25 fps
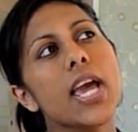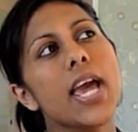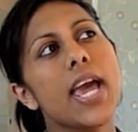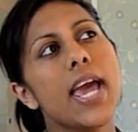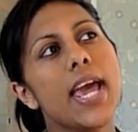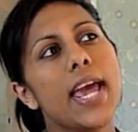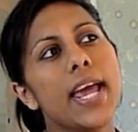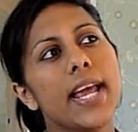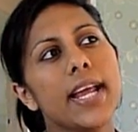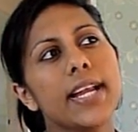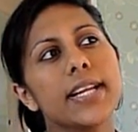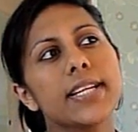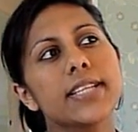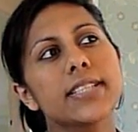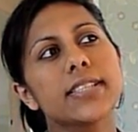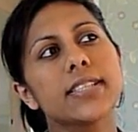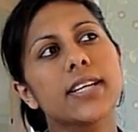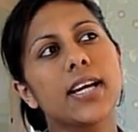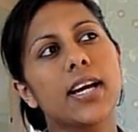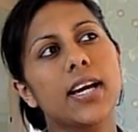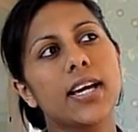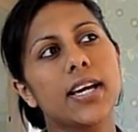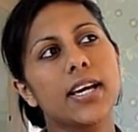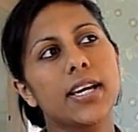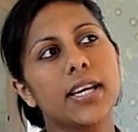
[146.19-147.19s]
And
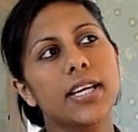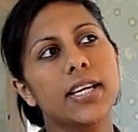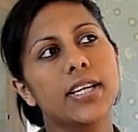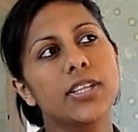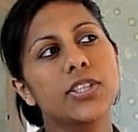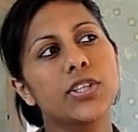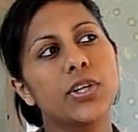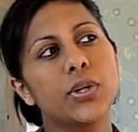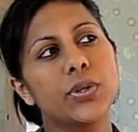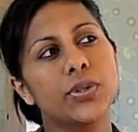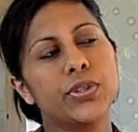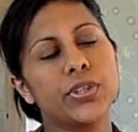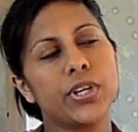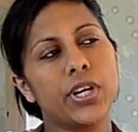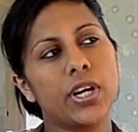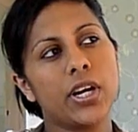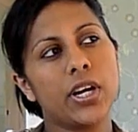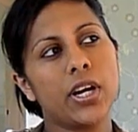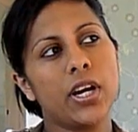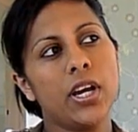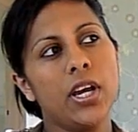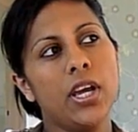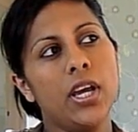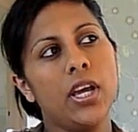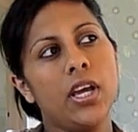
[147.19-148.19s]
I told
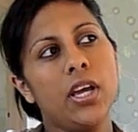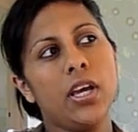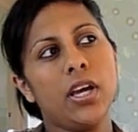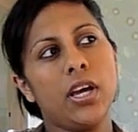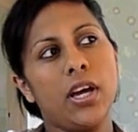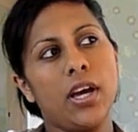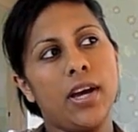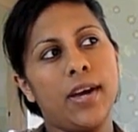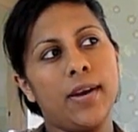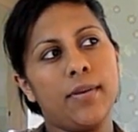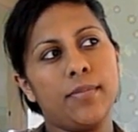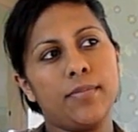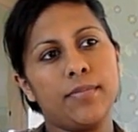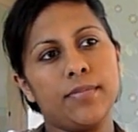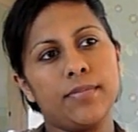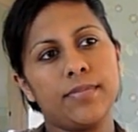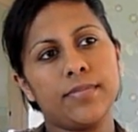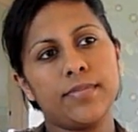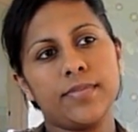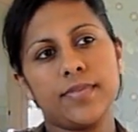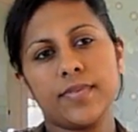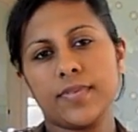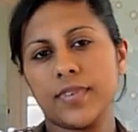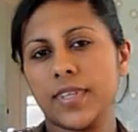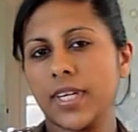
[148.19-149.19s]
her
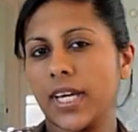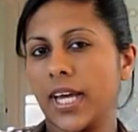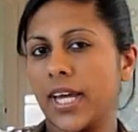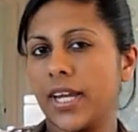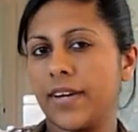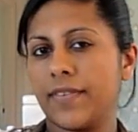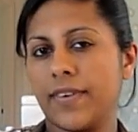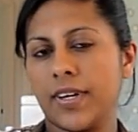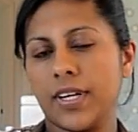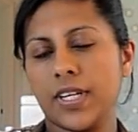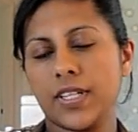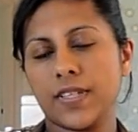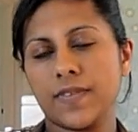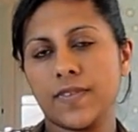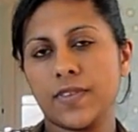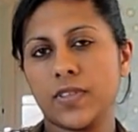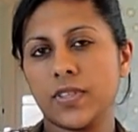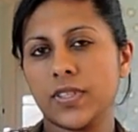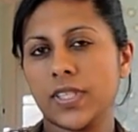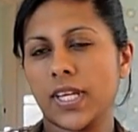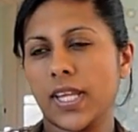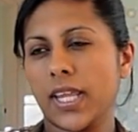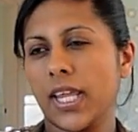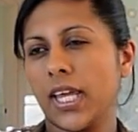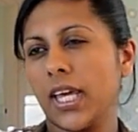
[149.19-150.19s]
the kind of
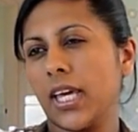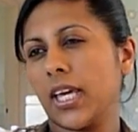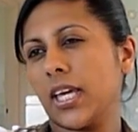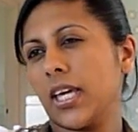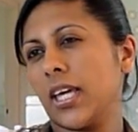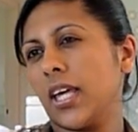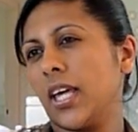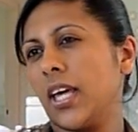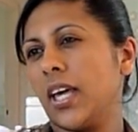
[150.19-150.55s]
intervals. I think